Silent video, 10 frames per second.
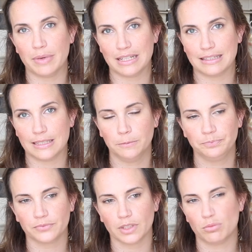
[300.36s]

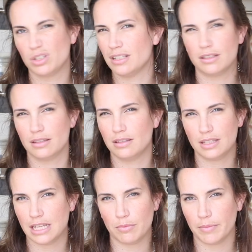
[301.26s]
pasta, which is the
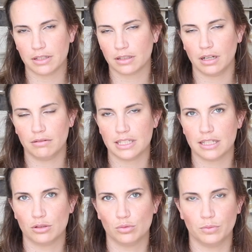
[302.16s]
same amount of calories
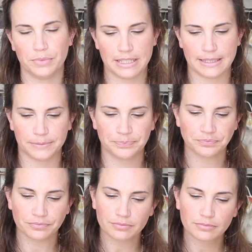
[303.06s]
as normal pasta,
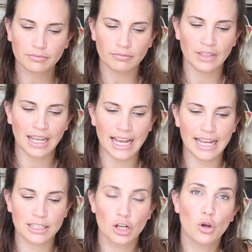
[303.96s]

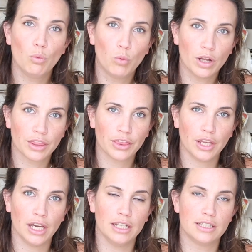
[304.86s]
and
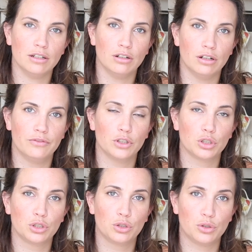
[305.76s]
1/3 of
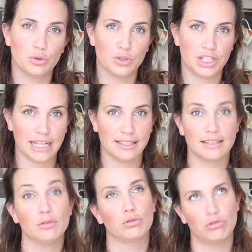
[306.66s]

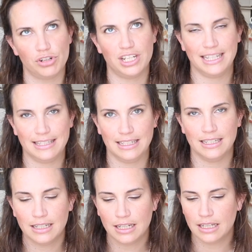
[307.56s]
courgettes or courgetti.
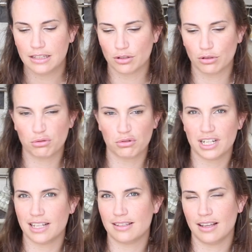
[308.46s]
So
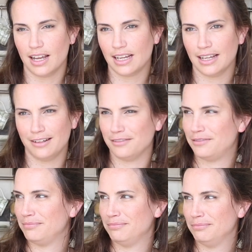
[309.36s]
courgettes that kind of
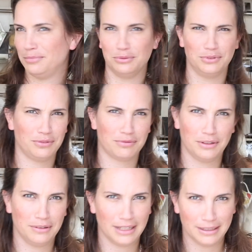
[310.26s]
pull
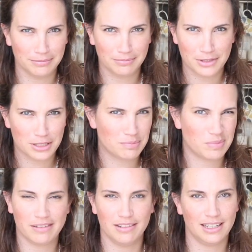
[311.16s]
through, that
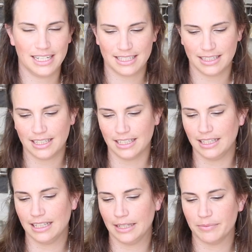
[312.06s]
spiralizer kind
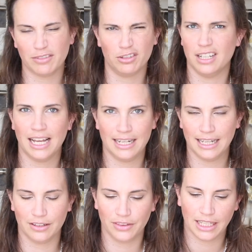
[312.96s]
of thing. I've got a
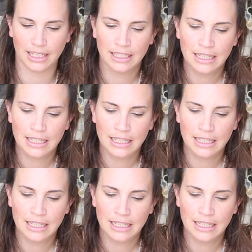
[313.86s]
handheld thing.